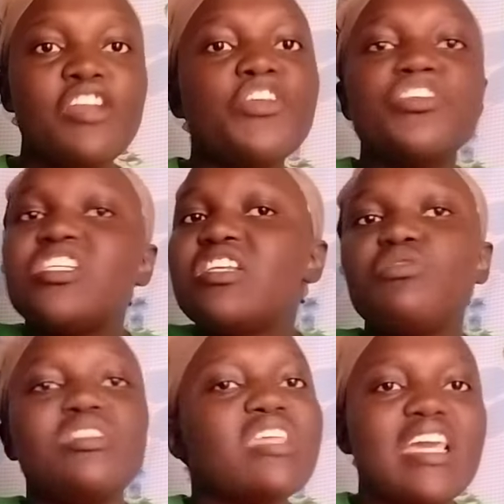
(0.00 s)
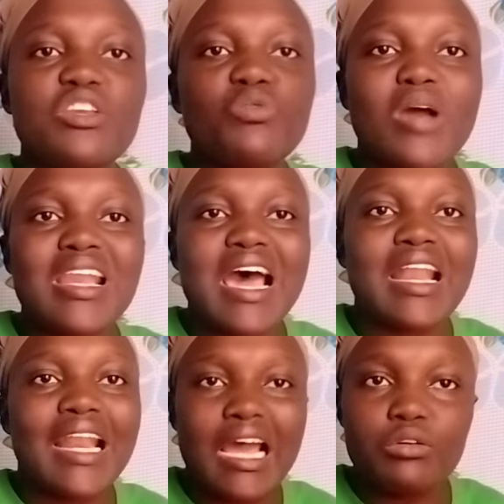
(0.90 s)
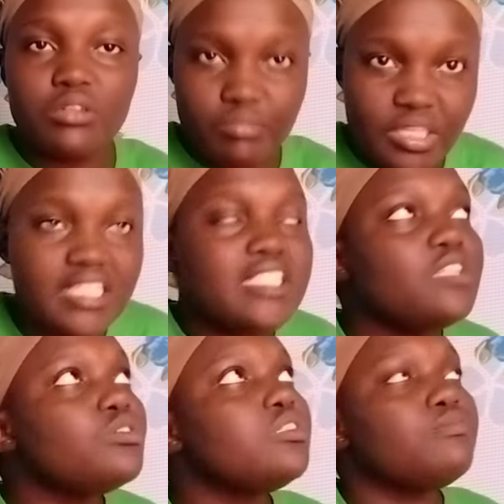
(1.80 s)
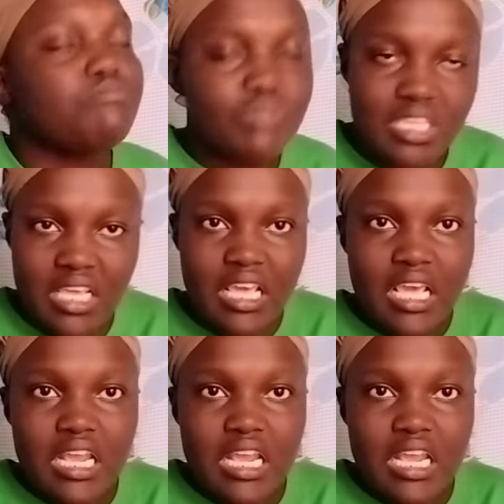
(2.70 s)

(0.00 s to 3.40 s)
Don't deal with anyone around me. Deal with me.